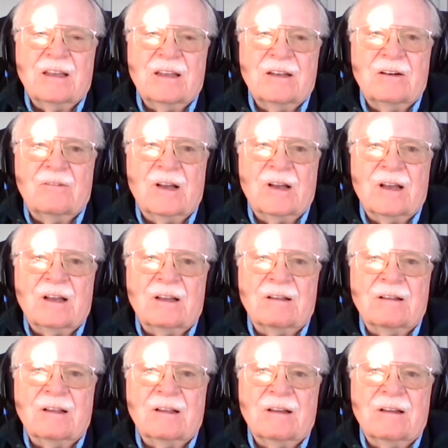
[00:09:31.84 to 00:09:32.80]
You know,
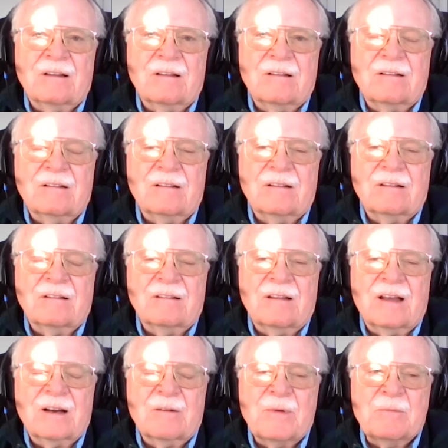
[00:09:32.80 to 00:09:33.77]
a
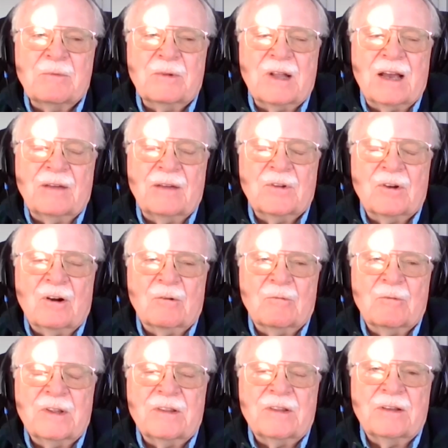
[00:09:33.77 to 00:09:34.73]
lot of people I've
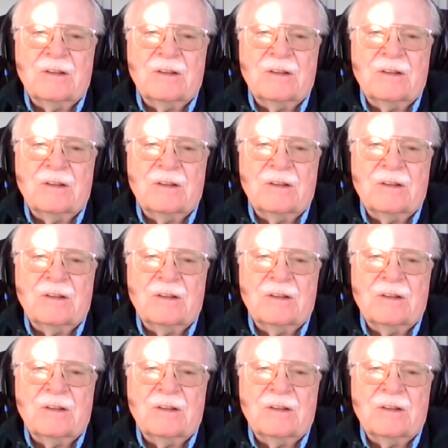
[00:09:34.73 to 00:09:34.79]
talked with,